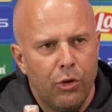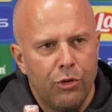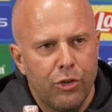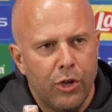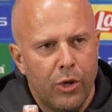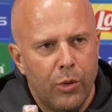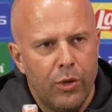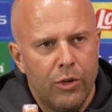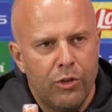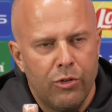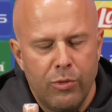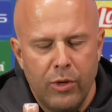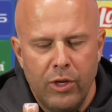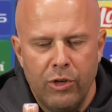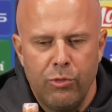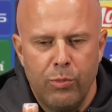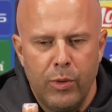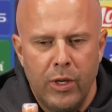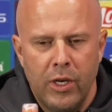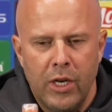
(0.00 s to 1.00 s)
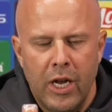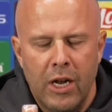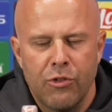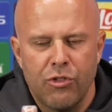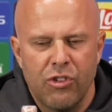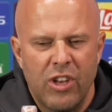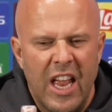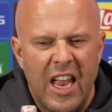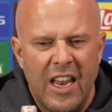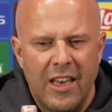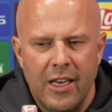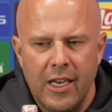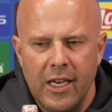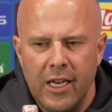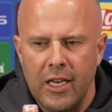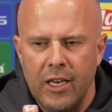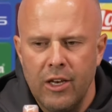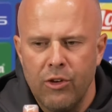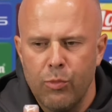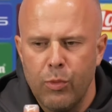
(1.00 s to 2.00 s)
So he's been outstanding
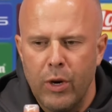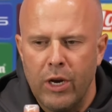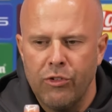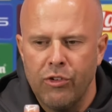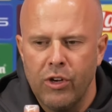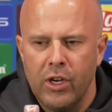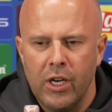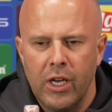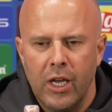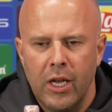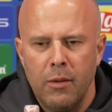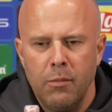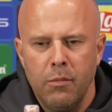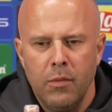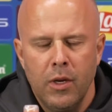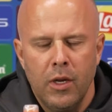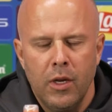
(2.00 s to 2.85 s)
in his pressing game,